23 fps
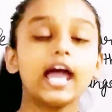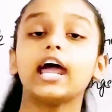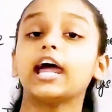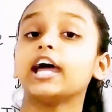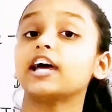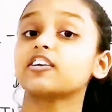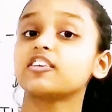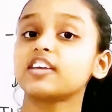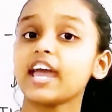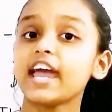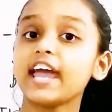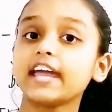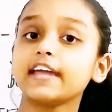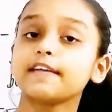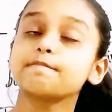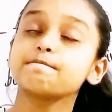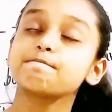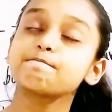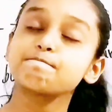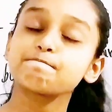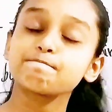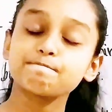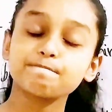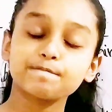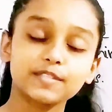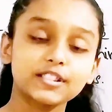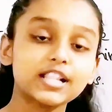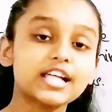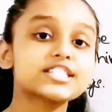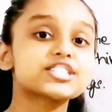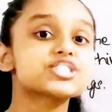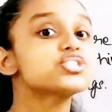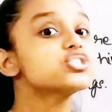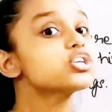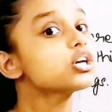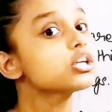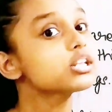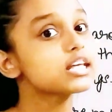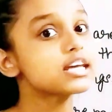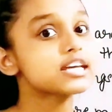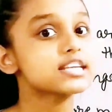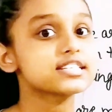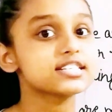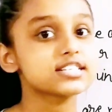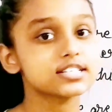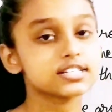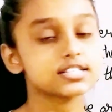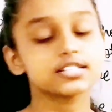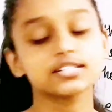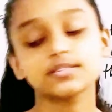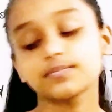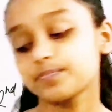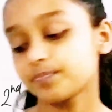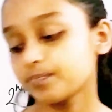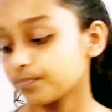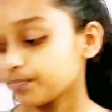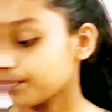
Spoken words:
Okay, let's do this.